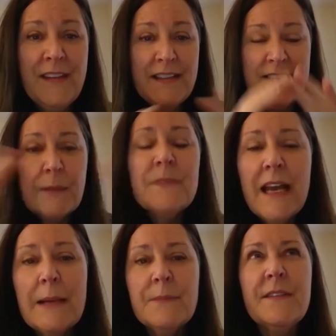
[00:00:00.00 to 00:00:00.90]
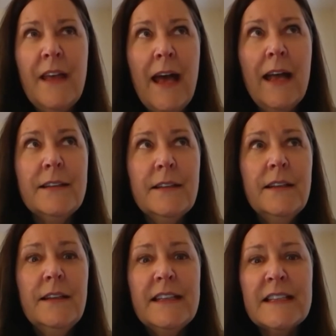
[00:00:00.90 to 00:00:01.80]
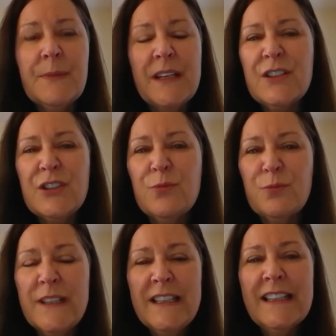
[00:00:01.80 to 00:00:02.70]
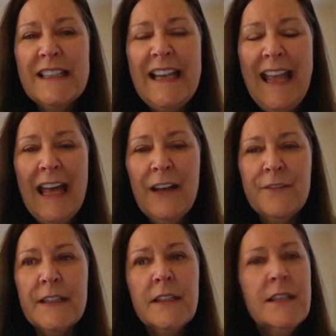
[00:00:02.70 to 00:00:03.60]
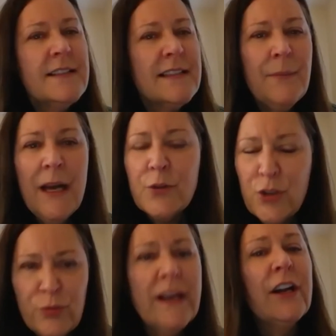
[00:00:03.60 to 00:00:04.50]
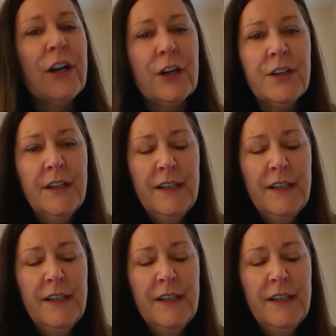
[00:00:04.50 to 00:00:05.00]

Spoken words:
Sometimes that is because you really haven't somehow triggered